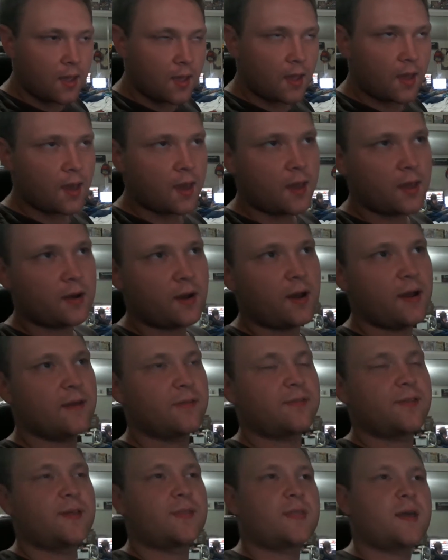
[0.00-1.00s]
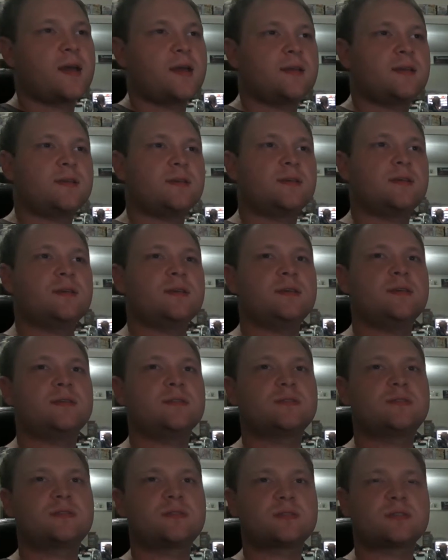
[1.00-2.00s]
And I think that
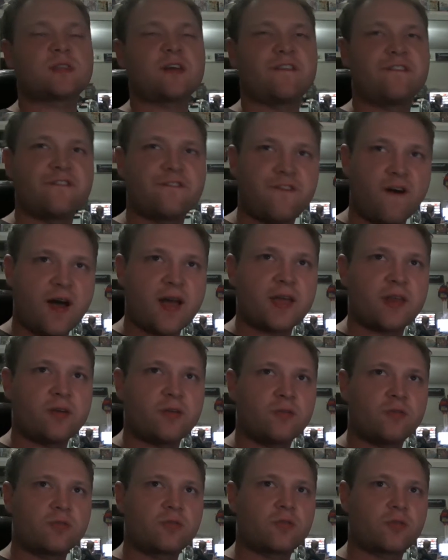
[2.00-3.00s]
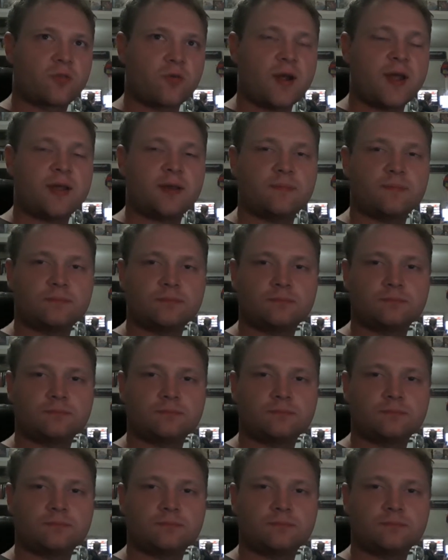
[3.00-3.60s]
is the final great